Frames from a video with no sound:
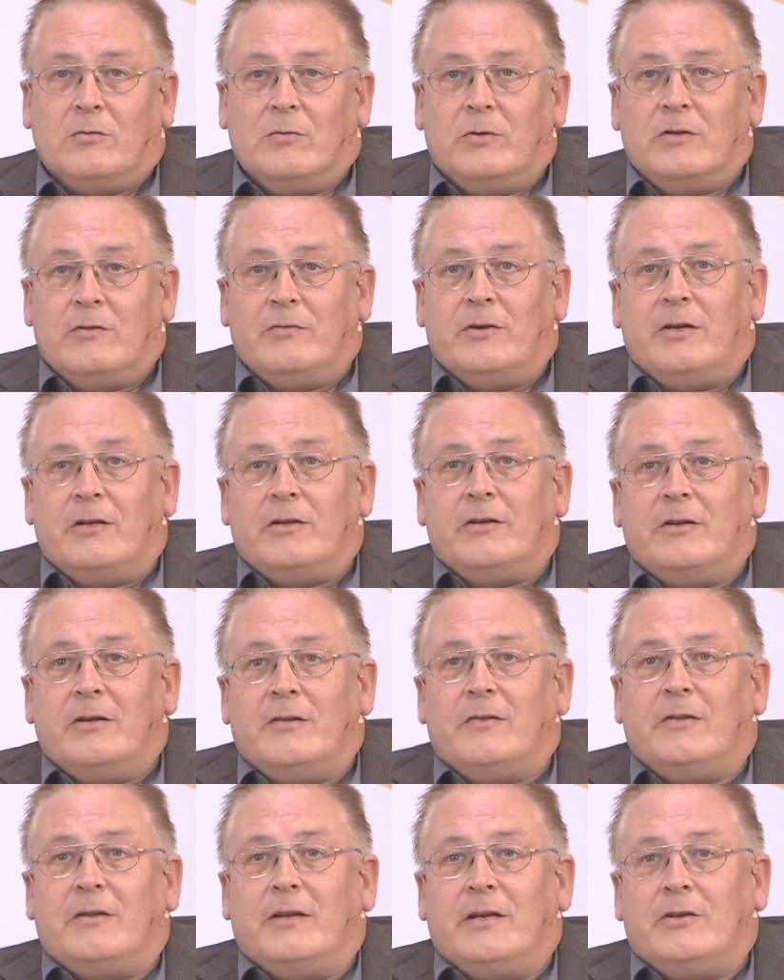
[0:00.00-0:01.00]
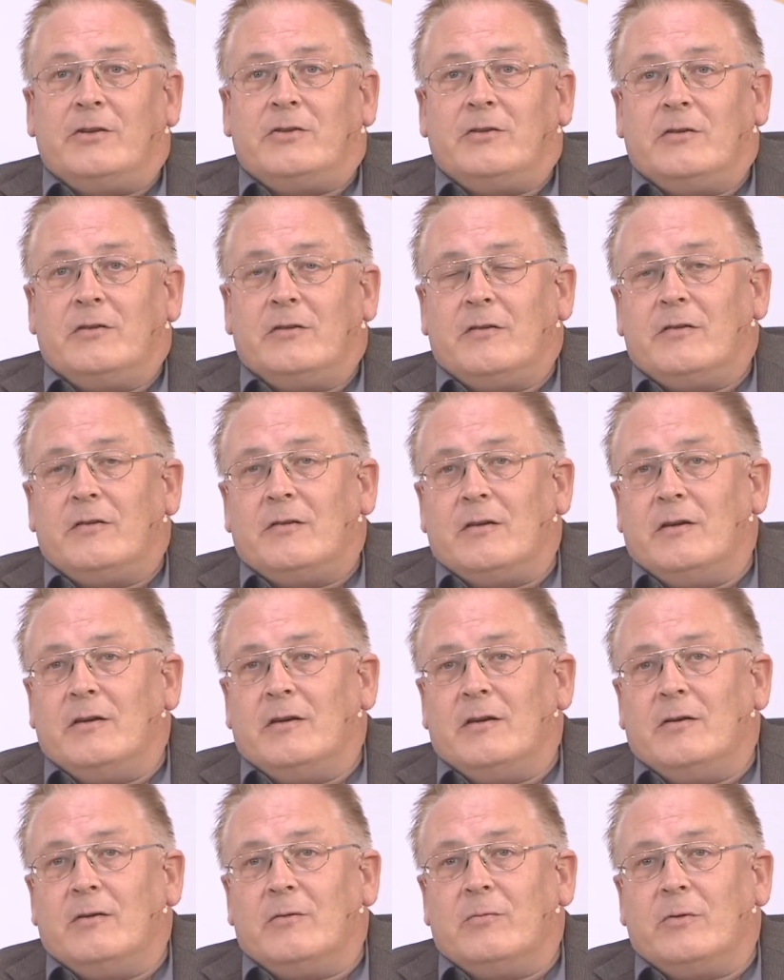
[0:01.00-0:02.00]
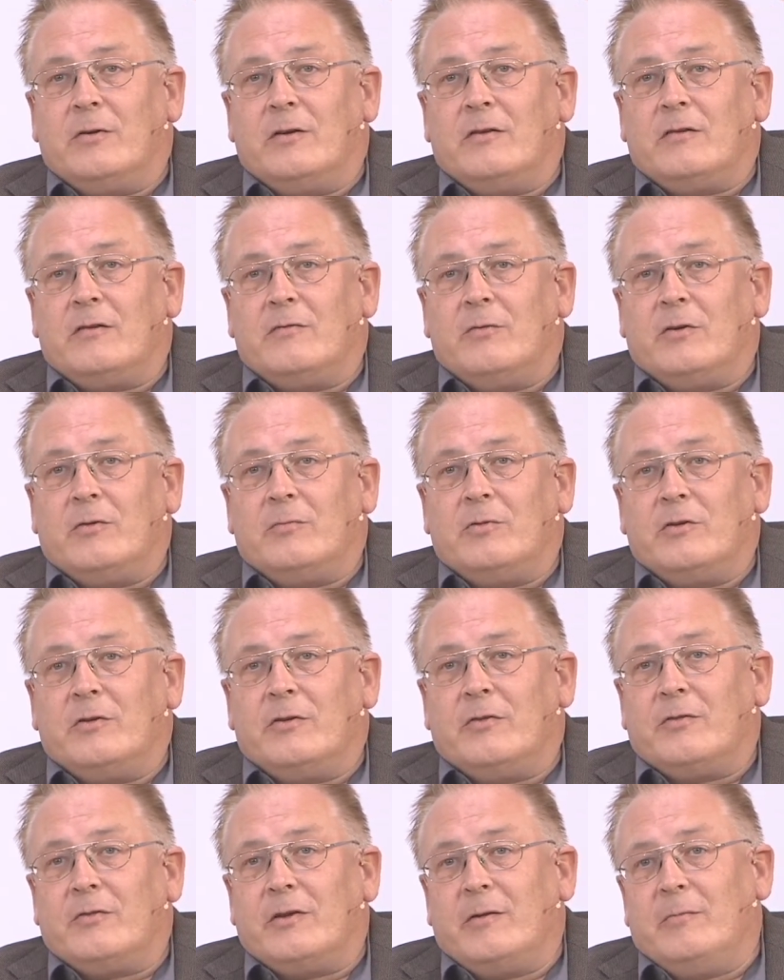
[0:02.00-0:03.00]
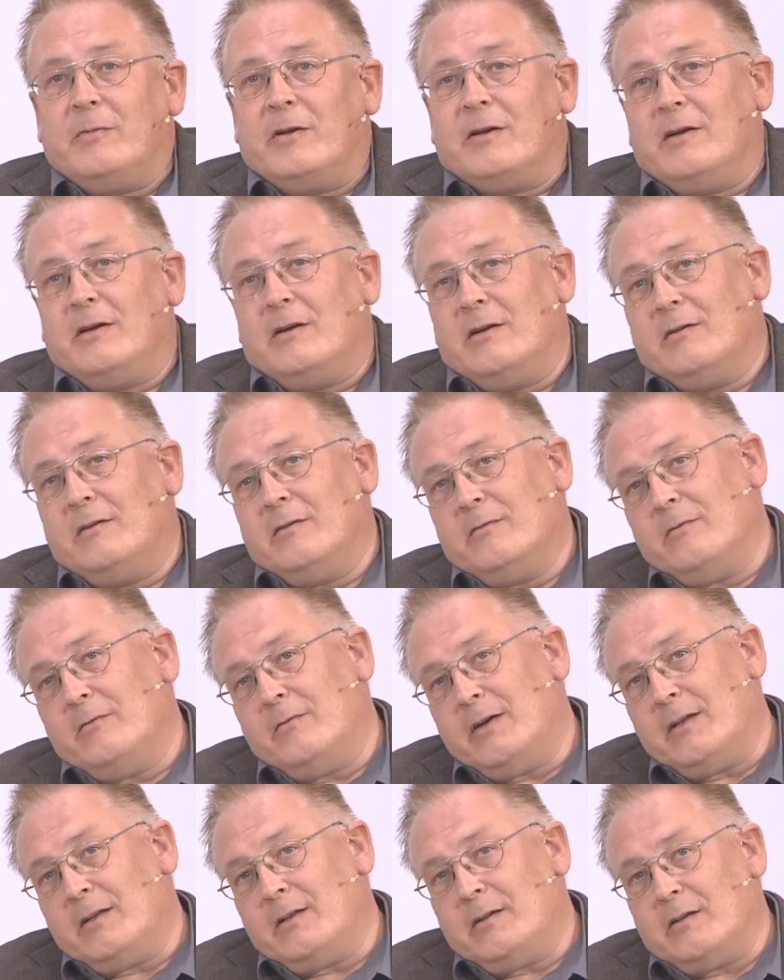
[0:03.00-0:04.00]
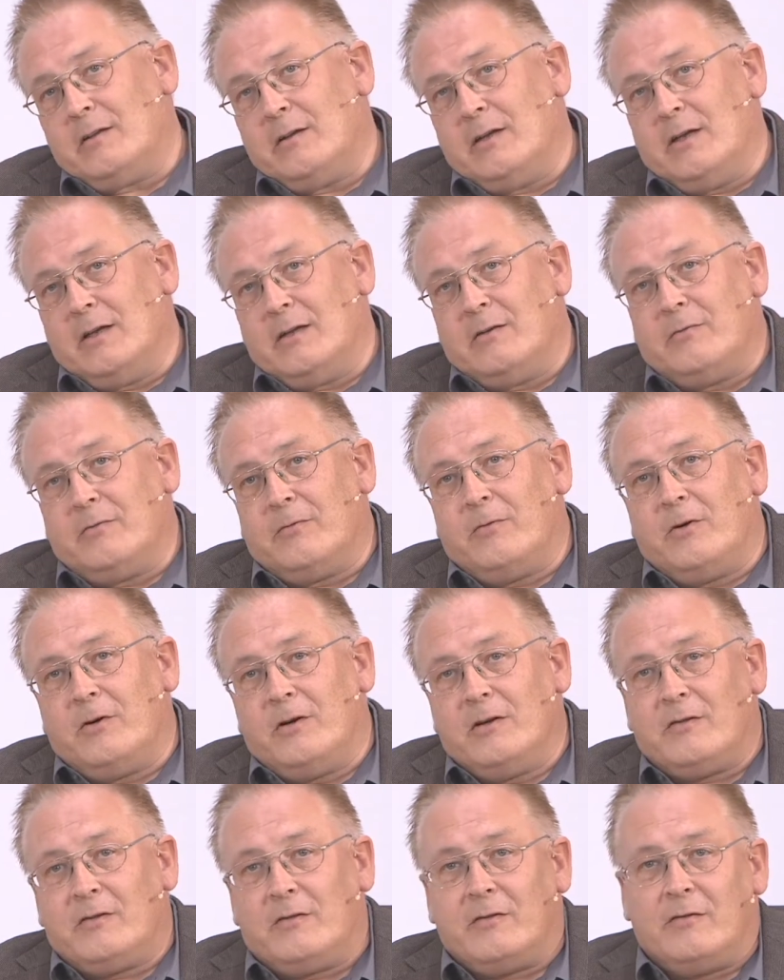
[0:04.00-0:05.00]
inverter stations with 1.3 megawatt and 4